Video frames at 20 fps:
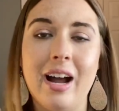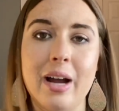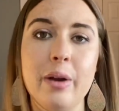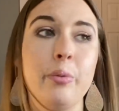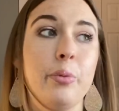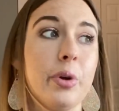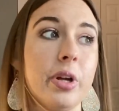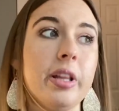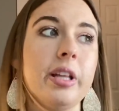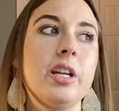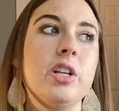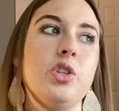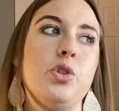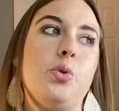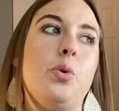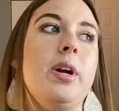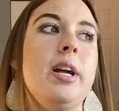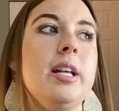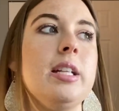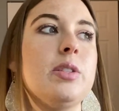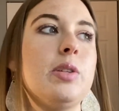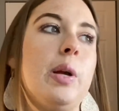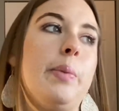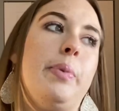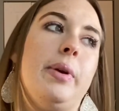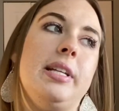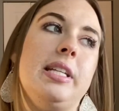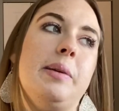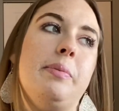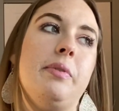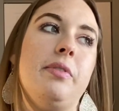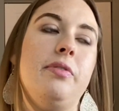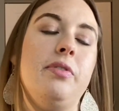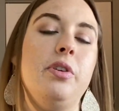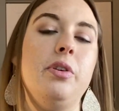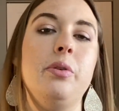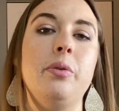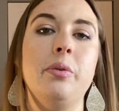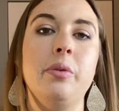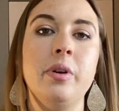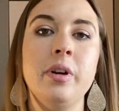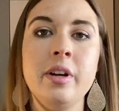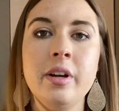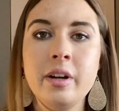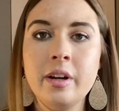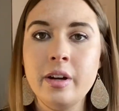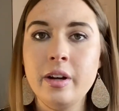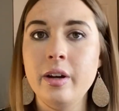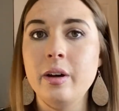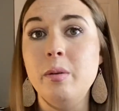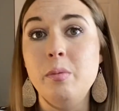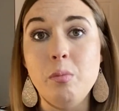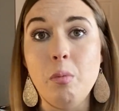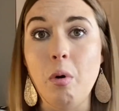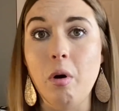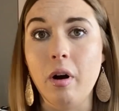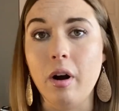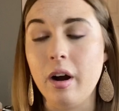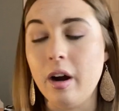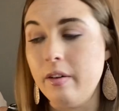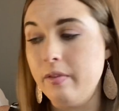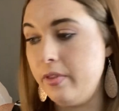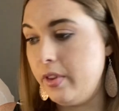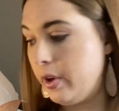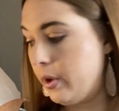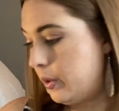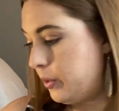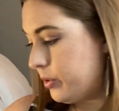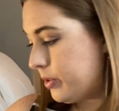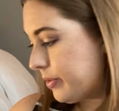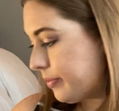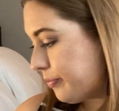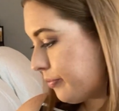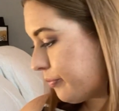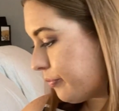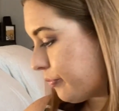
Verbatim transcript: I really enjoy it, so I picked up a few more of those.